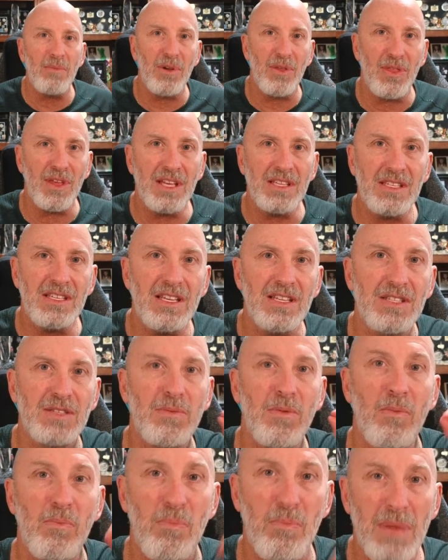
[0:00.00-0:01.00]
this
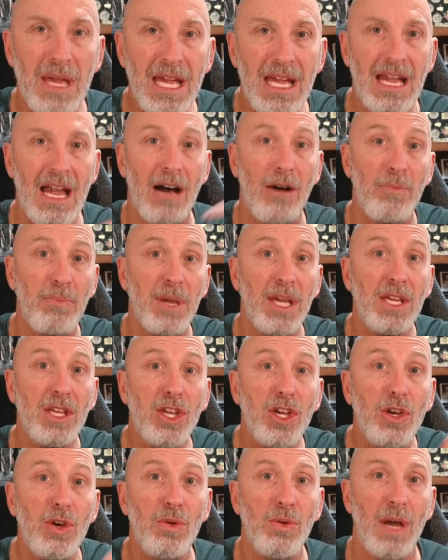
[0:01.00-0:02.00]
is me helping
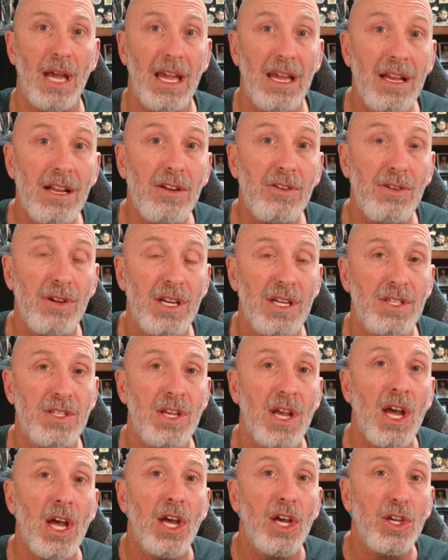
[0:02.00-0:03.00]
you increase
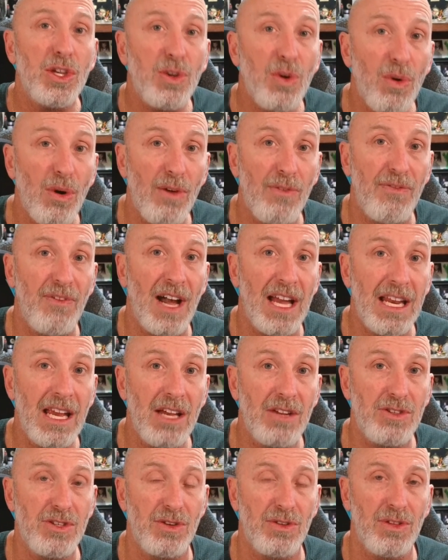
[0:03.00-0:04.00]
your
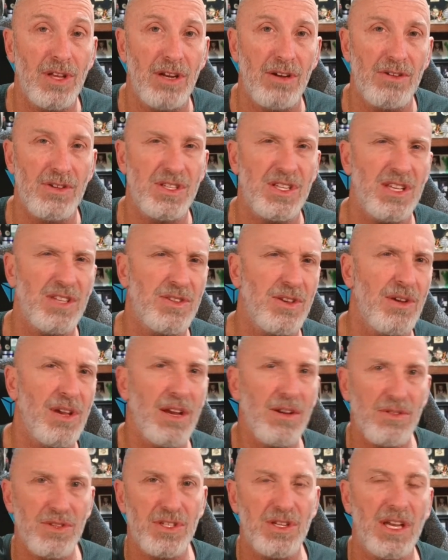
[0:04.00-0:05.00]
financial literacy. So
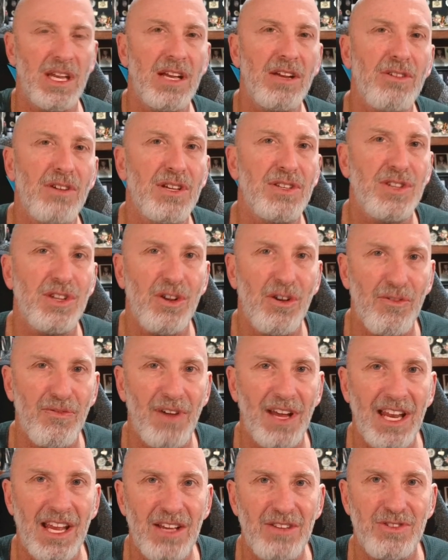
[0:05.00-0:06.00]
here's to increasing your
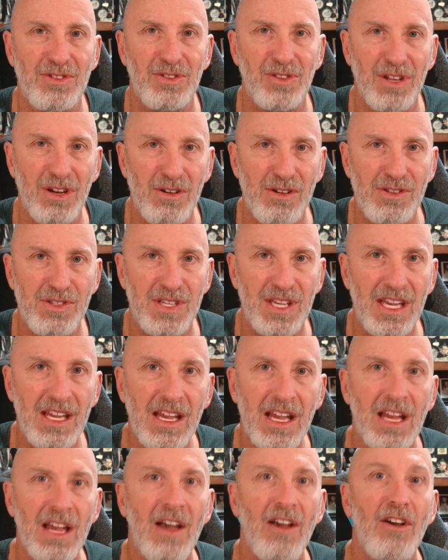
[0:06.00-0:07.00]
financial literacy
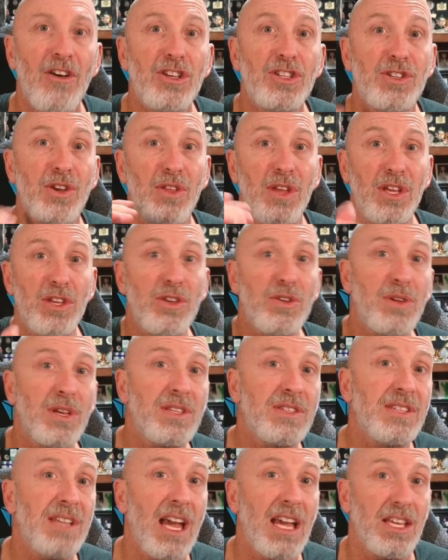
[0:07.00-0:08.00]
so that you can
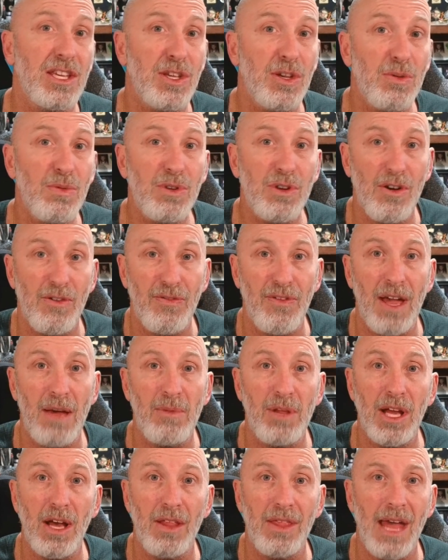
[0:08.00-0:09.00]
set you and your
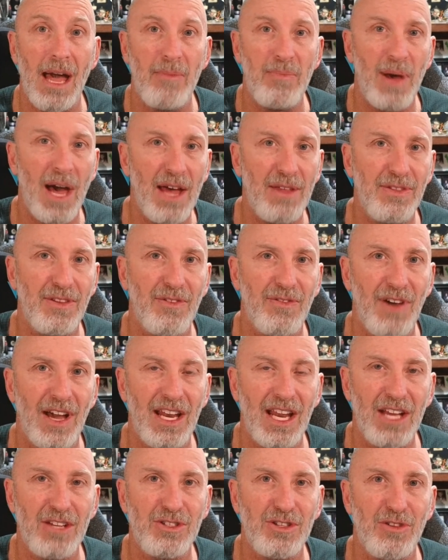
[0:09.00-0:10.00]
family on that path to
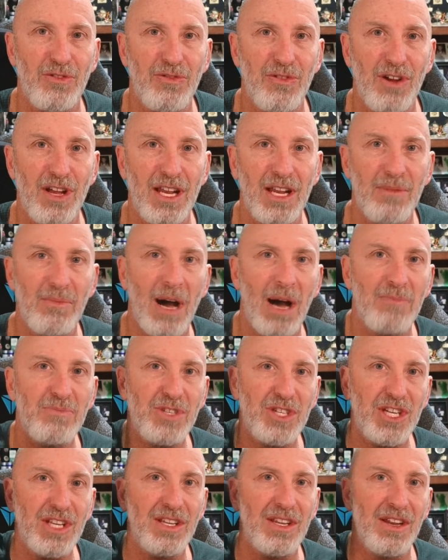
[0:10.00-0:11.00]
financial freedom. I'm
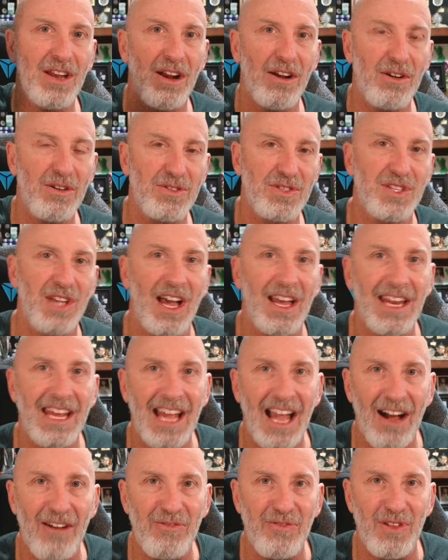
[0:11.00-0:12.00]
G Dinero
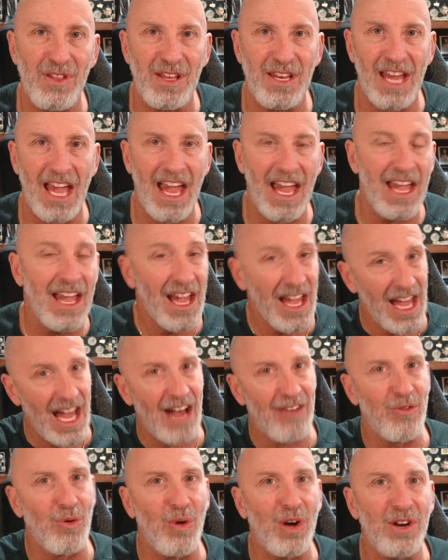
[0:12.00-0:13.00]
signing out for the day.
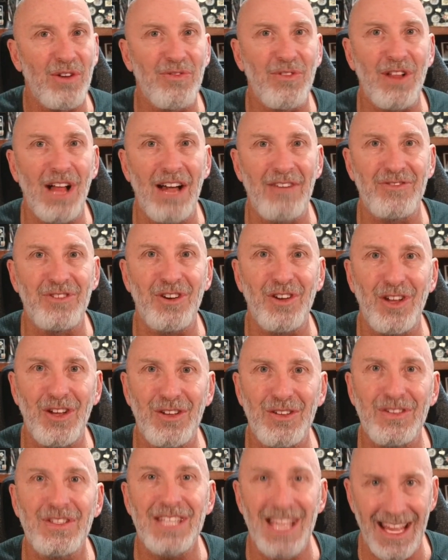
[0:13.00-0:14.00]
Have a wonderful
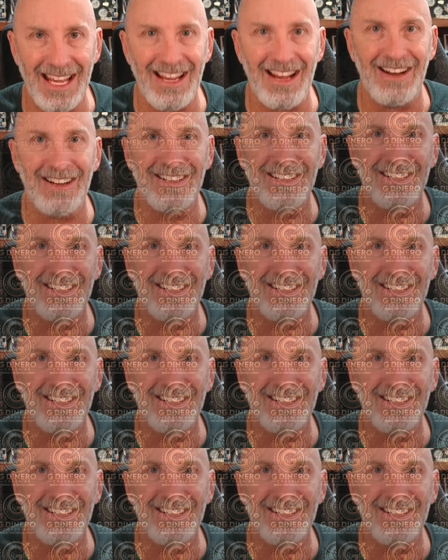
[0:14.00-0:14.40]
afternoon. Take care.